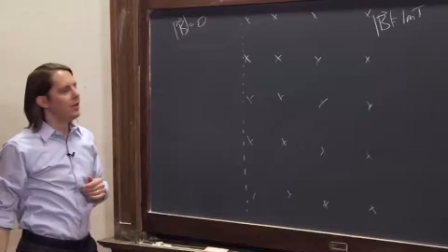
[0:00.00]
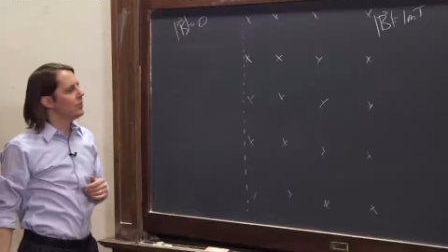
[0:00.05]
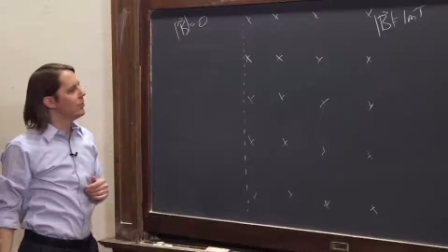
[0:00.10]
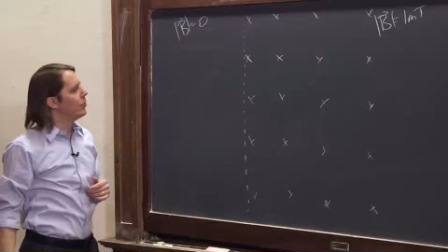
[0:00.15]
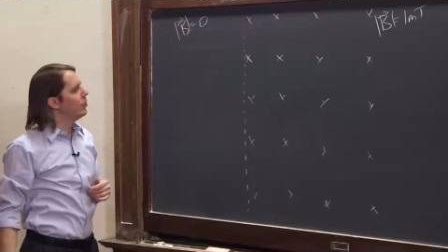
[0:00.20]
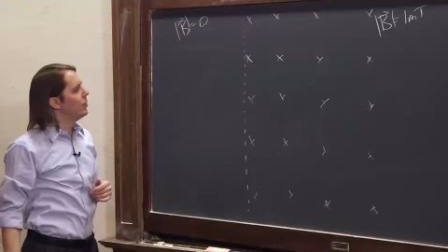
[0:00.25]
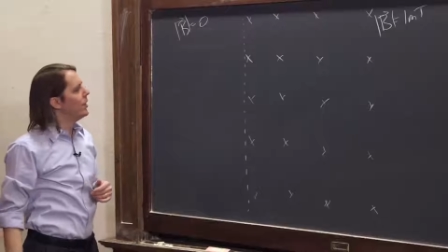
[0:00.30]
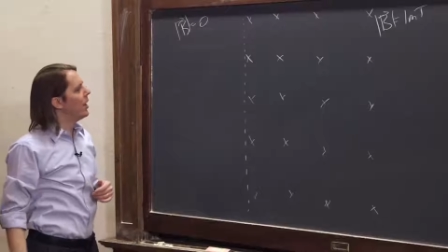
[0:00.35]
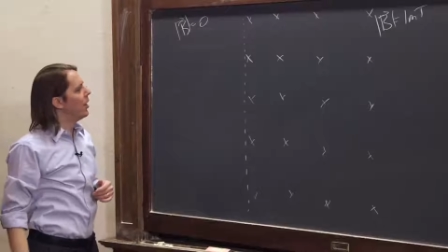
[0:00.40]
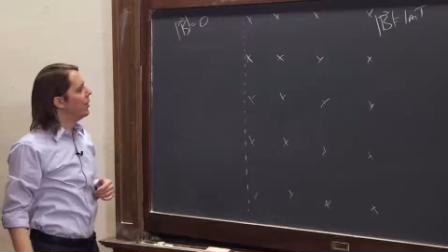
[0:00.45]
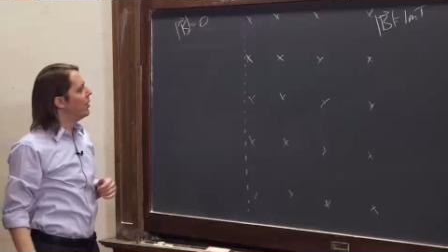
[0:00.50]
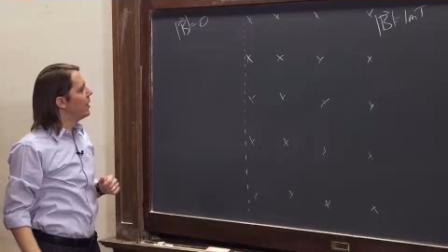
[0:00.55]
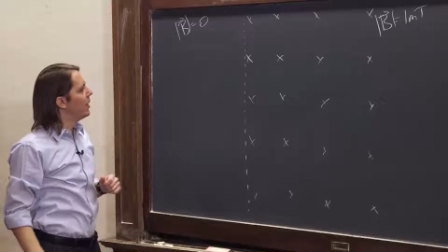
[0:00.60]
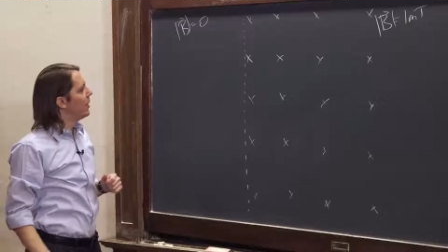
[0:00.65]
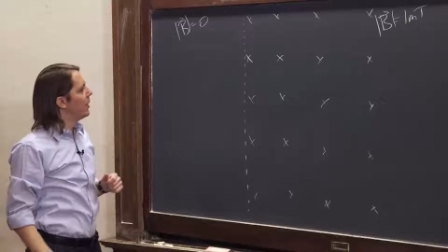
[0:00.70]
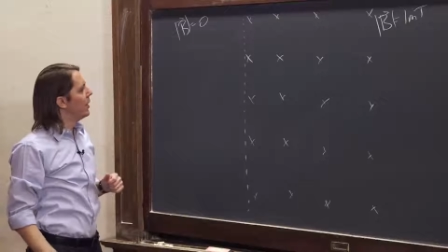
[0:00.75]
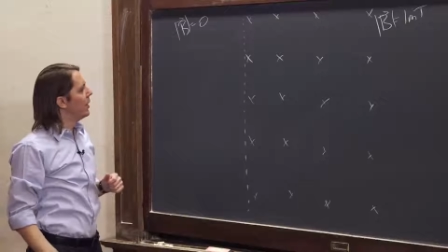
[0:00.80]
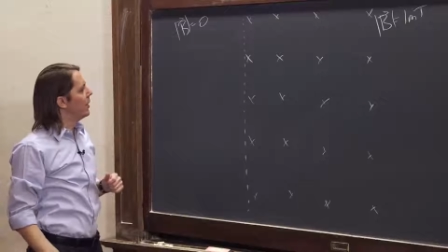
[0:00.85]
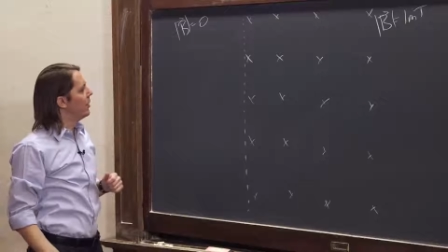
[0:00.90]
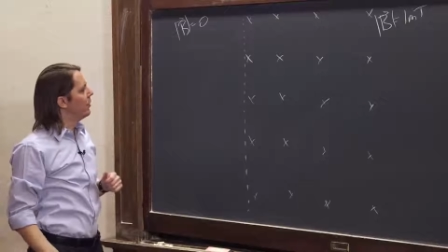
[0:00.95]
So now,
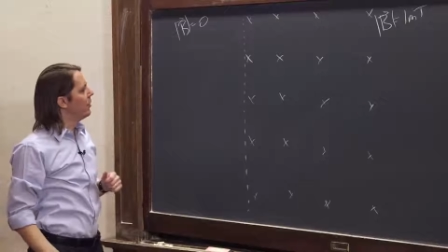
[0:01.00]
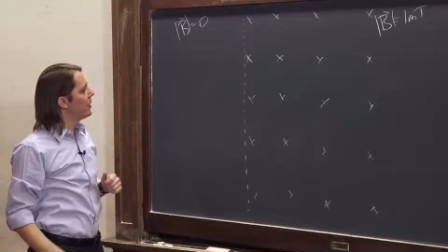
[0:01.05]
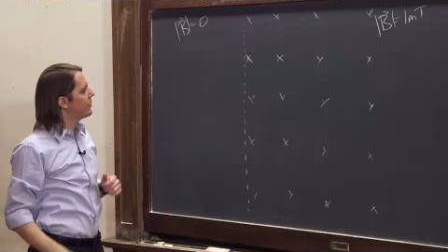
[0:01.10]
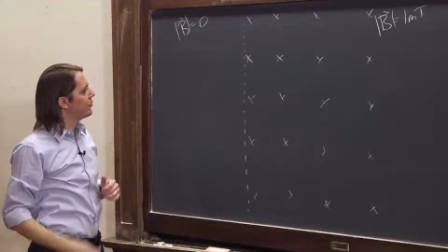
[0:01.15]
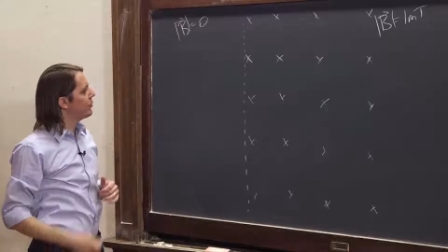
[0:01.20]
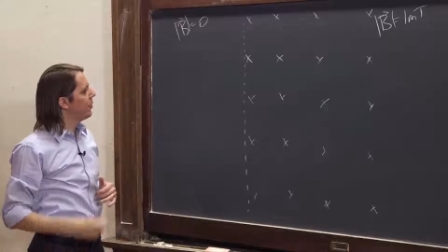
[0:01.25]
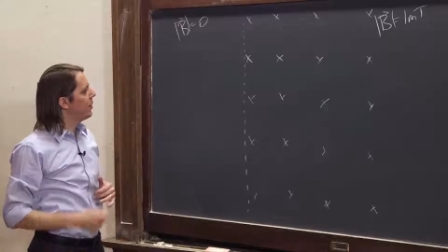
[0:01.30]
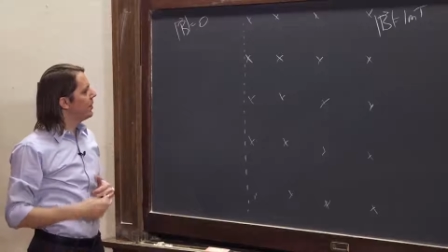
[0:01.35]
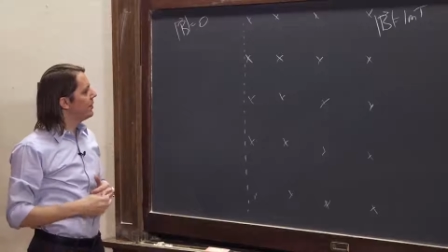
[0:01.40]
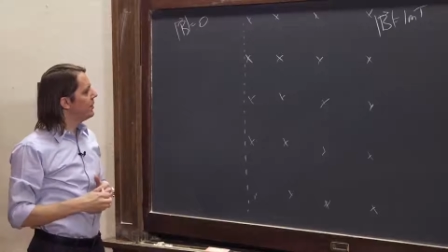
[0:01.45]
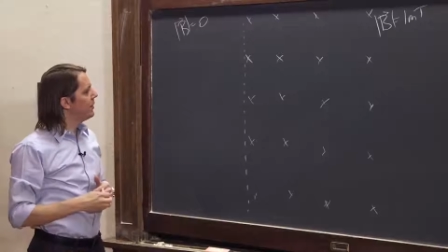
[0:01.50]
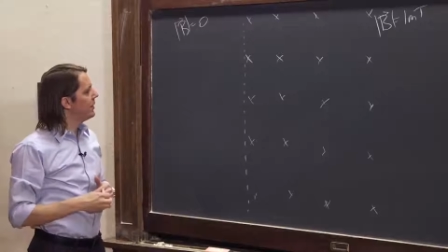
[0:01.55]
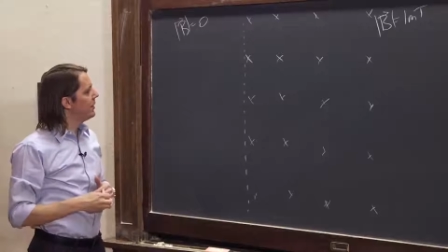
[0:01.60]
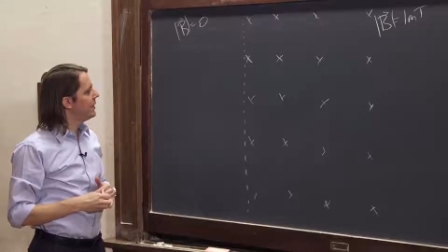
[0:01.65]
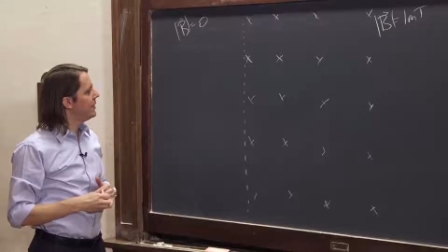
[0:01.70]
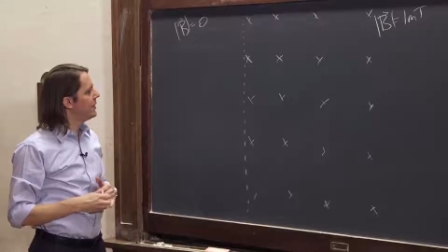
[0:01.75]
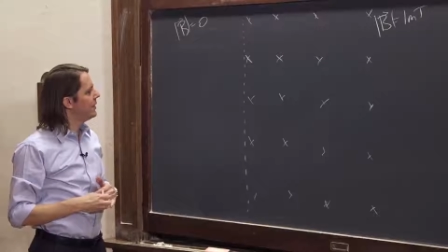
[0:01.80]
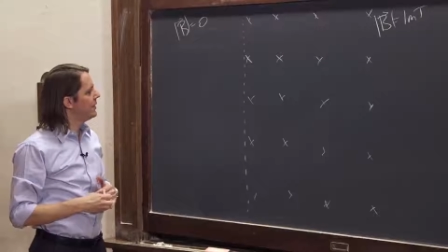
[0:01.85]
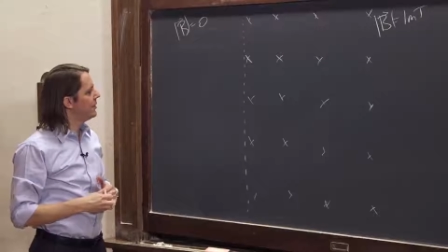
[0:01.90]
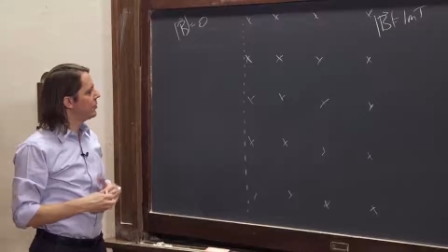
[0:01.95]
an electron
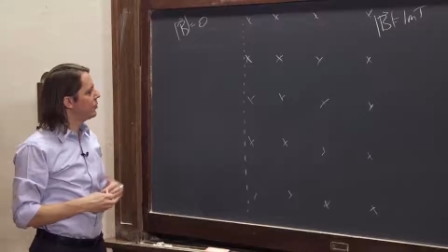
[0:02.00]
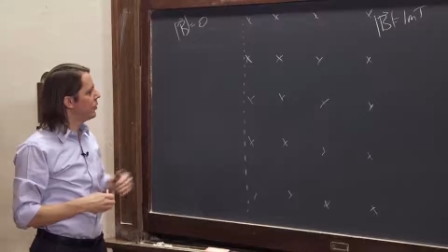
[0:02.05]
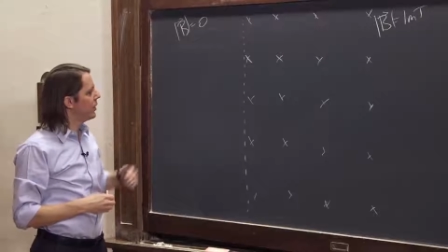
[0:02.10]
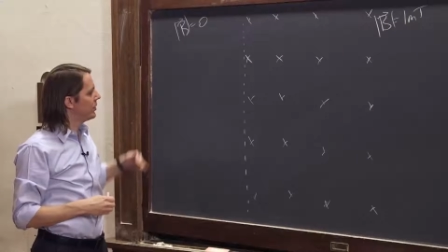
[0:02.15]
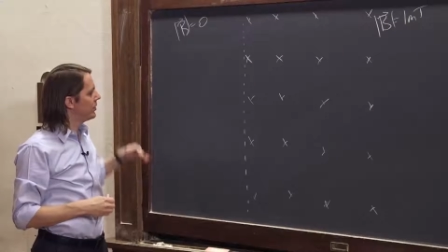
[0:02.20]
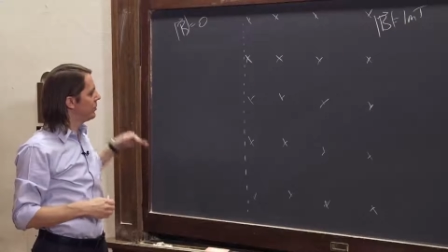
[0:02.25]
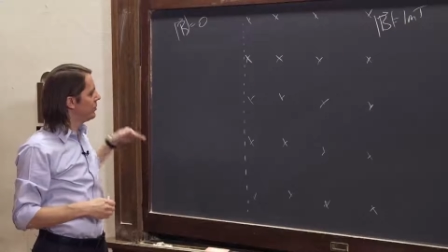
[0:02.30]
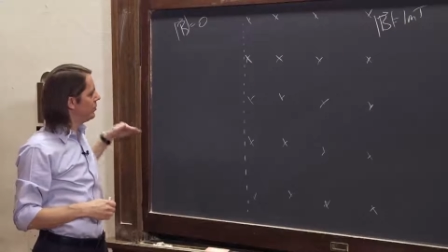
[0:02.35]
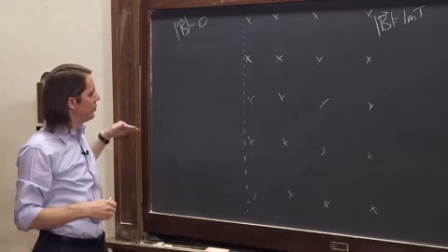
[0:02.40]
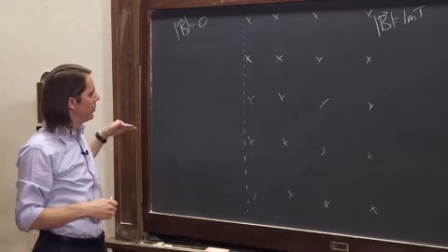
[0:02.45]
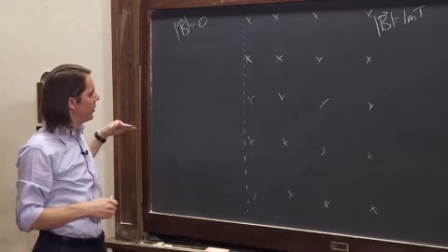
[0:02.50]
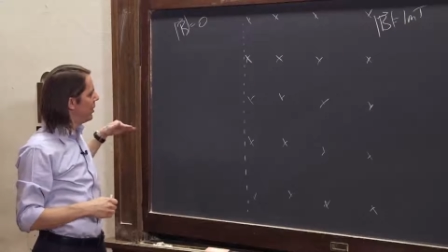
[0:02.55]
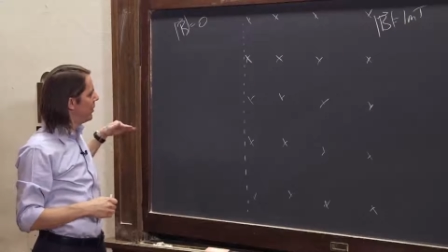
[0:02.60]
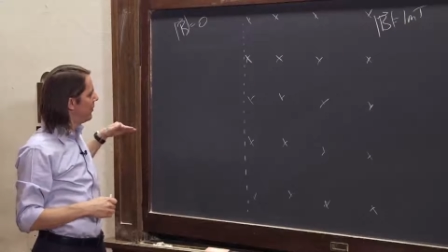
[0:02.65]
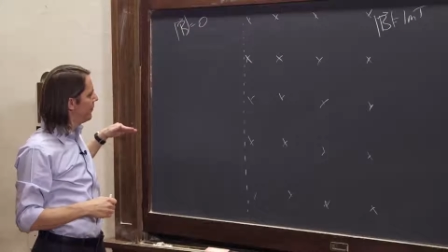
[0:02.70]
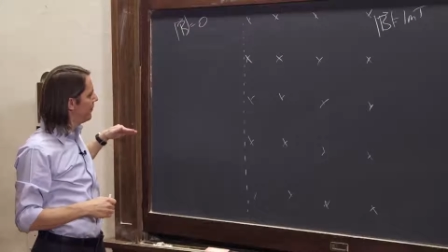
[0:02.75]
is going to